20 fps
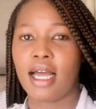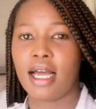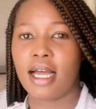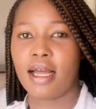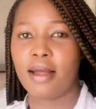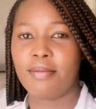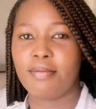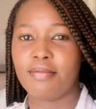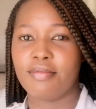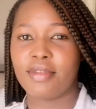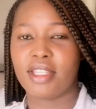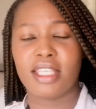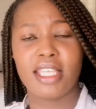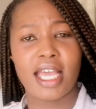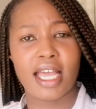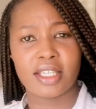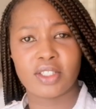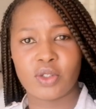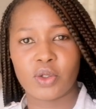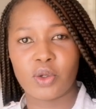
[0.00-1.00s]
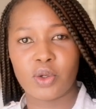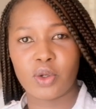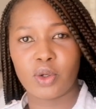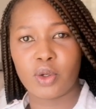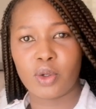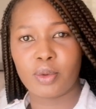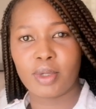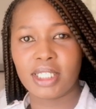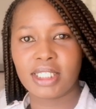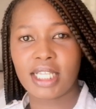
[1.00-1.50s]
um yeah
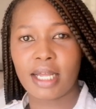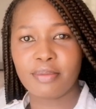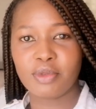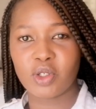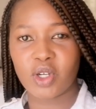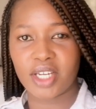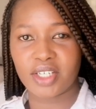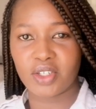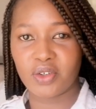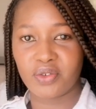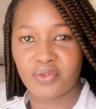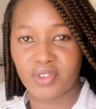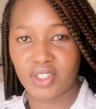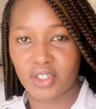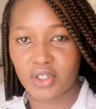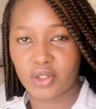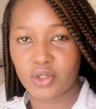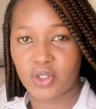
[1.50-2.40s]
so welcome to a new video